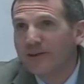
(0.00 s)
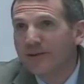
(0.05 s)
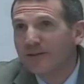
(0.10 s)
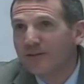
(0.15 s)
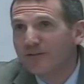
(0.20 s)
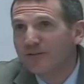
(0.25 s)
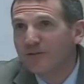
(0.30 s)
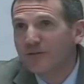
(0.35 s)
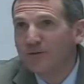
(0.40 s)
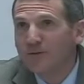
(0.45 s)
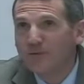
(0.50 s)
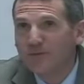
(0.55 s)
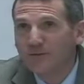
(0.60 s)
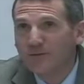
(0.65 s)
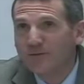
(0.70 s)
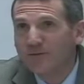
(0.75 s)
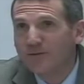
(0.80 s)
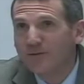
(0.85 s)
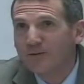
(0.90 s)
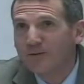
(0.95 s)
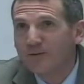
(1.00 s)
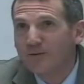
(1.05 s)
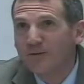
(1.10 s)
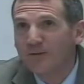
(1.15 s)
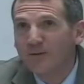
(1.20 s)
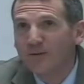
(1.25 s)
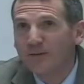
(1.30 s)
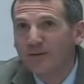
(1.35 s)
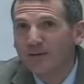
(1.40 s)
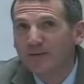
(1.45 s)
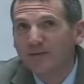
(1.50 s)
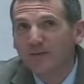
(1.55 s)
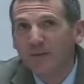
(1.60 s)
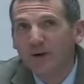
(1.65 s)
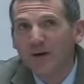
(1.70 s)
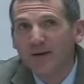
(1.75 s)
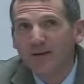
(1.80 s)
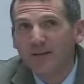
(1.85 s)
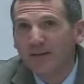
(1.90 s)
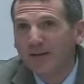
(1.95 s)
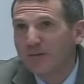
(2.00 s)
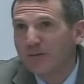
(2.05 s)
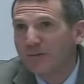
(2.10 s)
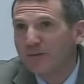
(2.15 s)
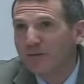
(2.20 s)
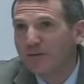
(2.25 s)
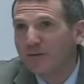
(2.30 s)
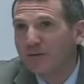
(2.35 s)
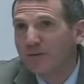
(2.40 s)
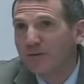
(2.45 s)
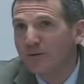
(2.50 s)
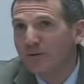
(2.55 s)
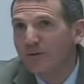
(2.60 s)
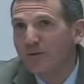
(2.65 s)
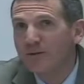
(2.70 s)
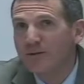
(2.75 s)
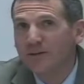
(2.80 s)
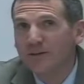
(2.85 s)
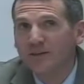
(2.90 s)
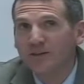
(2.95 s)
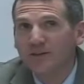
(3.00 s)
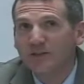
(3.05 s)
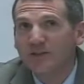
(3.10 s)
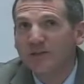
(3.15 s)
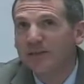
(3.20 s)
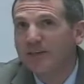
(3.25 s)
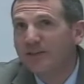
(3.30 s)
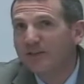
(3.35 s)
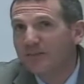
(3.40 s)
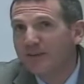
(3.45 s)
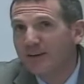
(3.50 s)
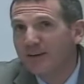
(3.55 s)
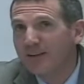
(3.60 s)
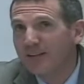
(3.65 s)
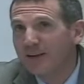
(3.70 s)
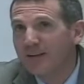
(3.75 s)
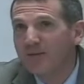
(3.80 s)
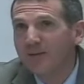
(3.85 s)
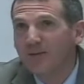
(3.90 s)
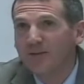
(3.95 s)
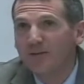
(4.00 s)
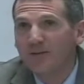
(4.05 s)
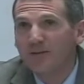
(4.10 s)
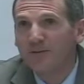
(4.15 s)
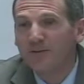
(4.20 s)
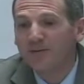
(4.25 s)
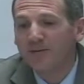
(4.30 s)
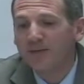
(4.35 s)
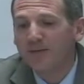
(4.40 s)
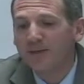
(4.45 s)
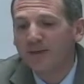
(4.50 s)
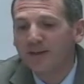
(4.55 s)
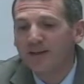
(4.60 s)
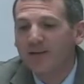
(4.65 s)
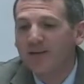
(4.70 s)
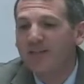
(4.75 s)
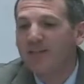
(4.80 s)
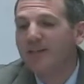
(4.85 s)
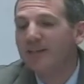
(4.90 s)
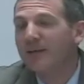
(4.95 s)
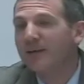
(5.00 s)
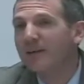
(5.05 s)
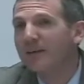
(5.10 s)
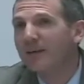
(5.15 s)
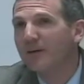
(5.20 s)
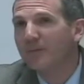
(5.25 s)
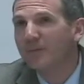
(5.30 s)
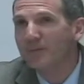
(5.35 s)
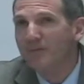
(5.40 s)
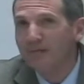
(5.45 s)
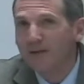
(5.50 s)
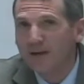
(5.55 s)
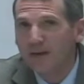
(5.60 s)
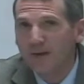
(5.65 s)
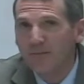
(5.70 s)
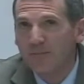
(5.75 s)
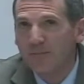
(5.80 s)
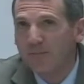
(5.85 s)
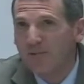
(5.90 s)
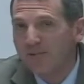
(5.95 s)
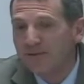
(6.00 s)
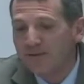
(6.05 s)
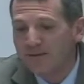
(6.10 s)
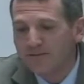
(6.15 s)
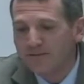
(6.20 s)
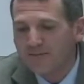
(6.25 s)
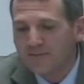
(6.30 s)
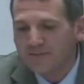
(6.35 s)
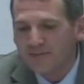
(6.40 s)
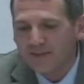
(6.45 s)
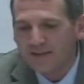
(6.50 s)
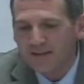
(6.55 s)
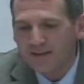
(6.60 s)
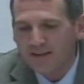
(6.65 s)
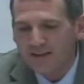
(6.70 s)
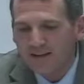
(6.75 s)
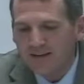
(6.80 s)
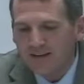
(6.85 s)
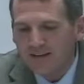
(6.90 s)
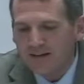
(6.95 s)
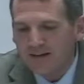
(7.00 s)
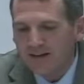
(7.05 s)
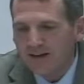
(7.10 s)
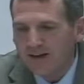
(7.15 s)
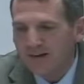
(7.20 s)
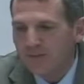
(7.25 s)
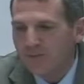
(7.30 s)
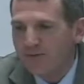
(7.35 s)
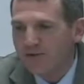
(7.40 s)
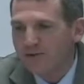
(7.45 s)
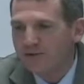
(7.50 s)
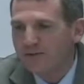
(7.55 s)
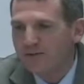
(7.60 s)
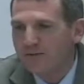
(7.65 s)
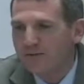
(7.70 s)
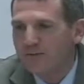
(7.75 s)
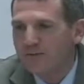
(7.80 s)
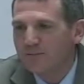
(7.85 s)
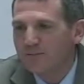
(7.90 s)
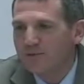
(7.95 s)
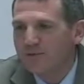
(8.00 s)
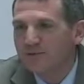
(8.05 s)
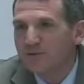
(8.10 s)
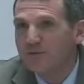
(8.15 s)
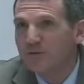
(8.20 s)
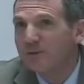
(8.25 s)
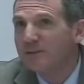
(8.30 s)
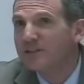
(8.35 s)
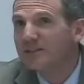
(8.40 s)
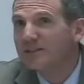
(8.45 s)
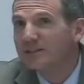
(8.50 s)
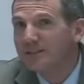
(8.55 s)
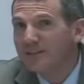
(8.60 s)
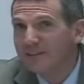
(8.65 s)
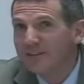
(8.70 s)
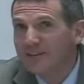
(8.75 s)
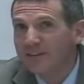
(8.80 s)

in students, to inspire them to learn and achieve at a level they didn't think they were even capable of. I went into administration